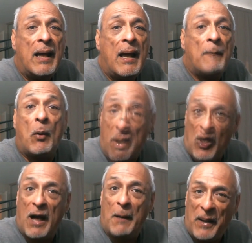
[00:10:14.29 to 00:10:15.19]
But we
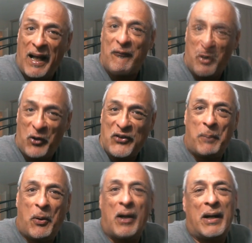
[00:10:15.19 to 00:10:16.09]
were up for the
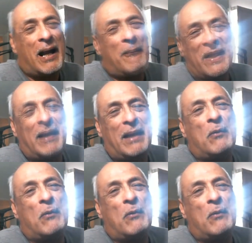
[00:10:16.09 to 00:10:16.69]
same part, and I'm thinking,